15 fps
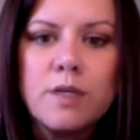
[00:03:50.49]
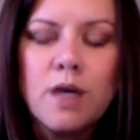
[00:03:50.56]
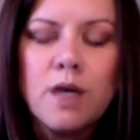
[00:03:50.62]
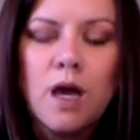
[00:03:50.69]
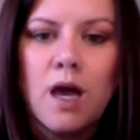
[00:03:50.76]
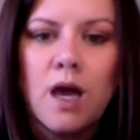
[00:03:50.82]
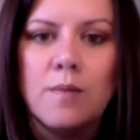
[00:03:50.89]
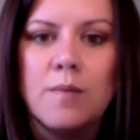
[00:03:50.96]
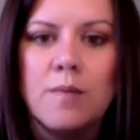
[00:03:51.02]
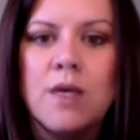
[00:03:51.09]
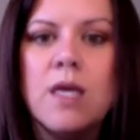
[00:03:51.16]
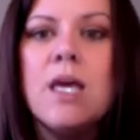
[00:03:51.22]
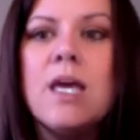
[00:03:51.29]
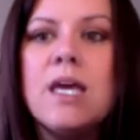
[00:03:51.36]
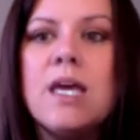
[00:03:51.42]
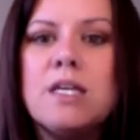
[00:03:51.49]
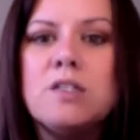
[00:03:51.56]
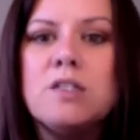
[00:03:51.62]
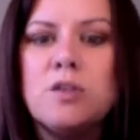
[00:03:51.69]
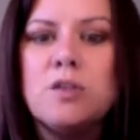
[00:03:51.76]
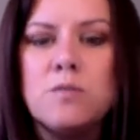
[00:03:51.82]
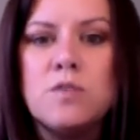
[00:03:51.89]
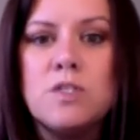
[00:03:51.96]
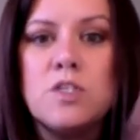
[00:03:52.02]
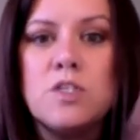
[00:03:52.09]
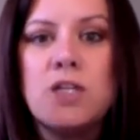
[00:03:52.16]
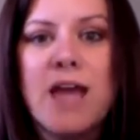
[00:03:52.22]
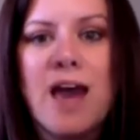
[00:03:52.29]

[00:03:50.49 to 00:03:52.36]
into the musician,